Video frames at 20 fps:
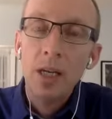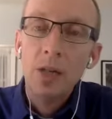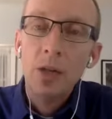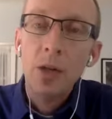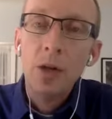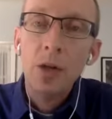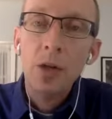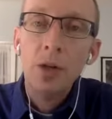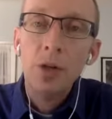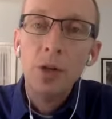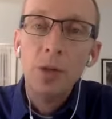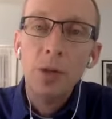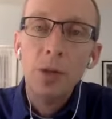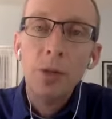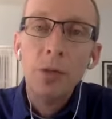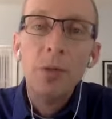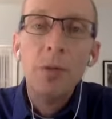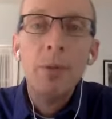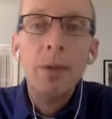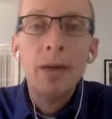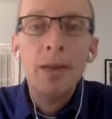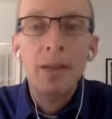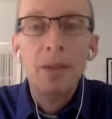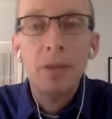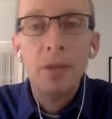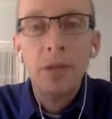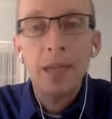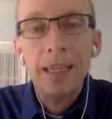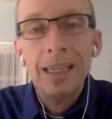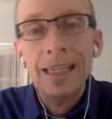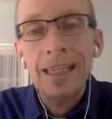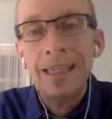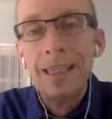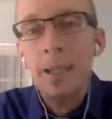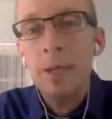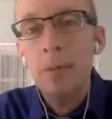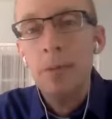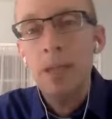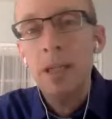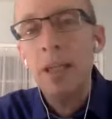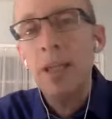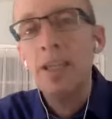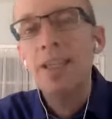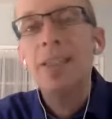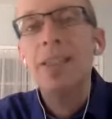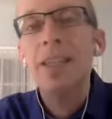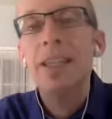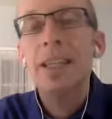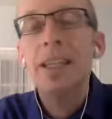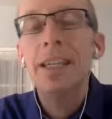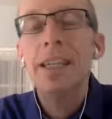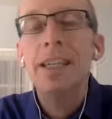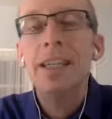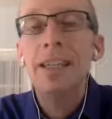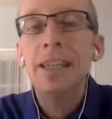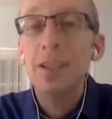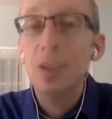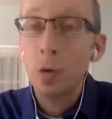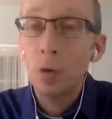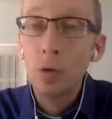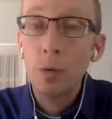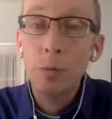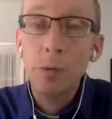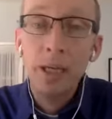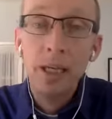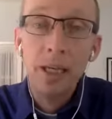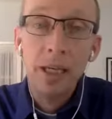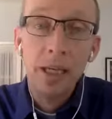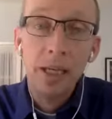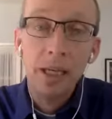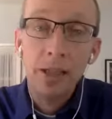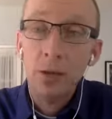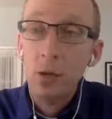talking to you about some of the latest updates in social media.